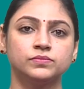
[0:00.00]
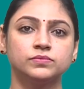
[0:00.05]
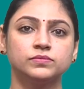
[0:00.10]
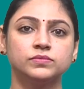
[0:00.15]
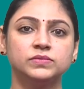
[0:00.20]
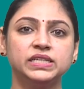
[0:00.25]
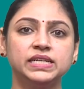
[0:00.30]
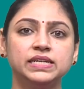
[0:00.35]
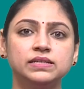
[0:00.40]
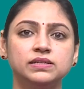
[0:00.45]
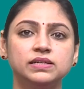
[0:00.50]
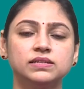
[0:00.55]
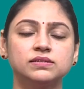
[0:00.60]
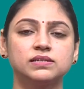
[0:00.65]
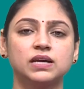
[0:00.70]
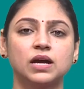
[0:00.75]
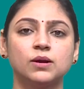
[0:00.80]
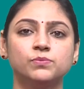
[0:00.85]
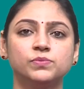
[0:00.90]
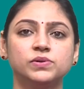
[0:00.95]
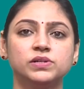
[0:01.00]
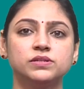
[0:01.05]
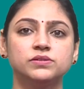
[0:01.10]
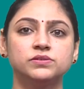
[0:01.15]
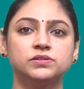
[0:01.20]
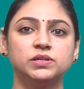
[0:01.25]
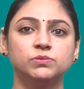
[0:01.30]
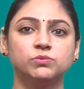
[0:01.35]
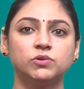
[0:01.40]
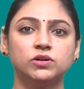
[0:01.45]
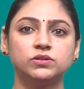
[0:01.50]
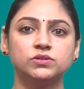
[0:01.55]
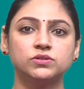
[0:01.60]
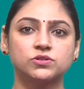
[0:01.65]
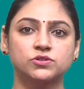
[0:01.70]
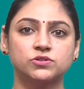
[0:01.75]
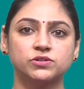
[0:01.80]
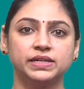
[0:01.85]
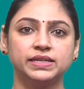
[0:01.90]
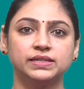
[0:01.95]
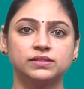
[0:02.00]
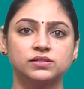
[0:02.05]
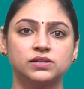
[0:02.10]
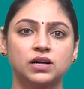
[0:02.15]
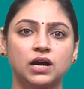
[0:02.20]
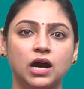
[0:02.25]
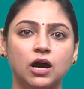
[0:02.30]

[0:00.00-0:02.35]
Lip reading: These examples demonstrate